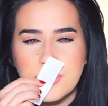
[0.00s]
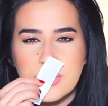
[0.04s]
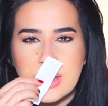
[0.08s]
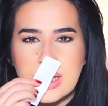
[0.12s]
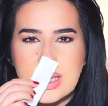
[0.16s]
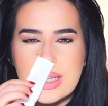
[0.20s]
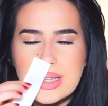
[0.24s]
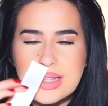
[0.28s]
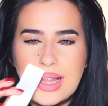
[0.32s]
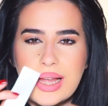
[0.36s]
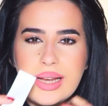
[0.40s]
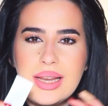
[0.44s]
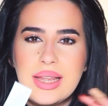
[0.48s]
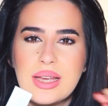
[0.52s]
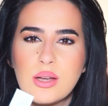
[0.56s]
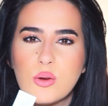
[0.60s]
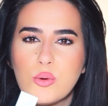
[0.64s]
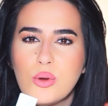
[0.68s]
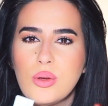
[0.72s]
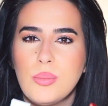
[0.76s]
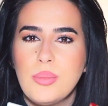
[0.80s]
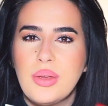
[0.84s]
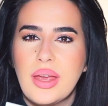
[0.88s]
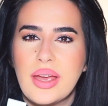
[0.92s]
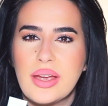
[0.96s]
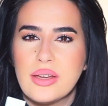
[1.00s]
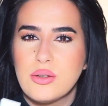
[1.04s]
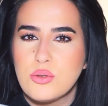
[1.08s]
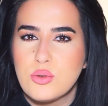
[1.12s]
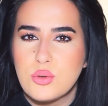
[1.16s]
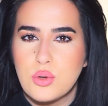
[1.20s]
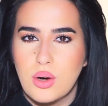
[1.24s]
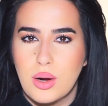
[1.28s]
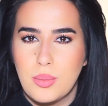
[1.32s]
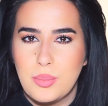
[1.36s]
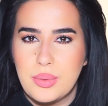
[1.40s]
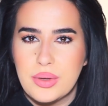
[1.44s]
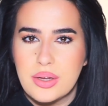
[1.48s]
slightly creamy and
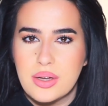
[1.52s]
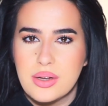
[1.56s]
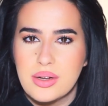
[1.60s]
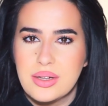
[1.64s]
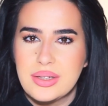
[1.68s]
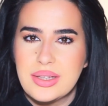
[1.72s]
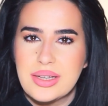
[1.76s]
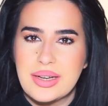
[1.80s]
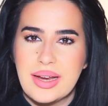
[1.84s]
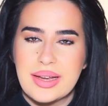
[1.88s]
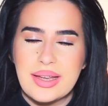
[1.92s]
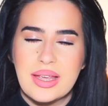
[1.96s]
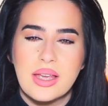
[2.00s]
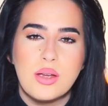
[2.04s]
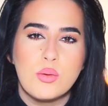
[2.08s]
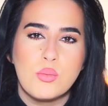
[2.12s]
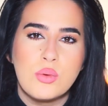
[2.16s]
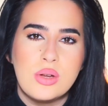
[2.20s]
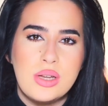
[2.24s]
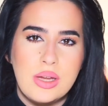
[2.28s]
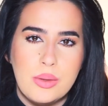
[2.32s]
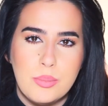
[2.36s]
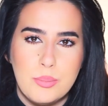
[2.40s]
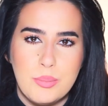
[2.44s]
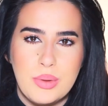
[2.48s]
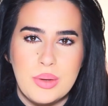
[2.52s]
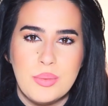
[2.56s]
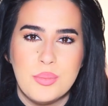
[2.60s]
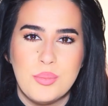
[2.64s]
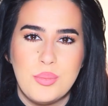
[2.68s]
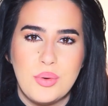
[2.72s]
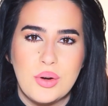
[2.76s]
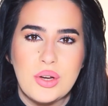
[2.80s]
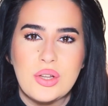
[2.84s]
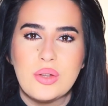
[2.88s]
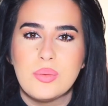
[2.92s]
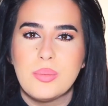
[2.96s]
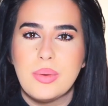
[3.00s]
tropical that I can't really
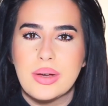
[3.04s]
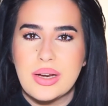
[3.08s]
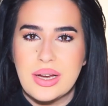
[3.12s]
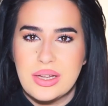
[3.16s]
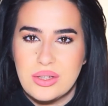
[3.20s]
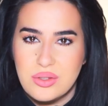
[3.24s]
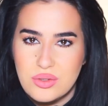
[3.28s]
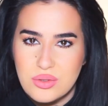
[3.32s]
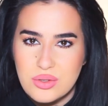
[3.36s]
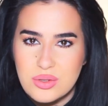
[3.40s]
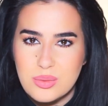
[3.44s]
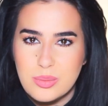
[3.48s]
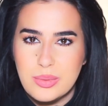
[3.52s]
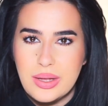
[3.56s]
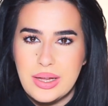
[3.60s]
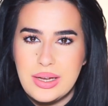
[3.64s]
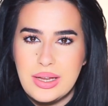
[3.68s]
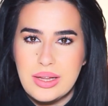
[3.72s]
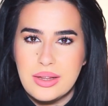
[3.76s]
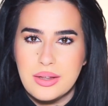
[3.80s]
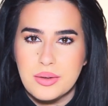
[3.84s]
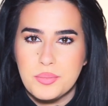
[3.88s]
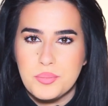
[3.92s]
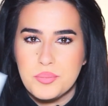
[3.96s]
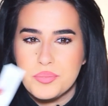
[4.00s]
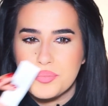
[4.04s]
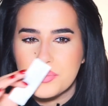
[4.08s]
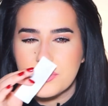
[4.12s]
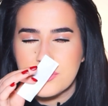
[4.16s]
pinpoint, but I do smell it.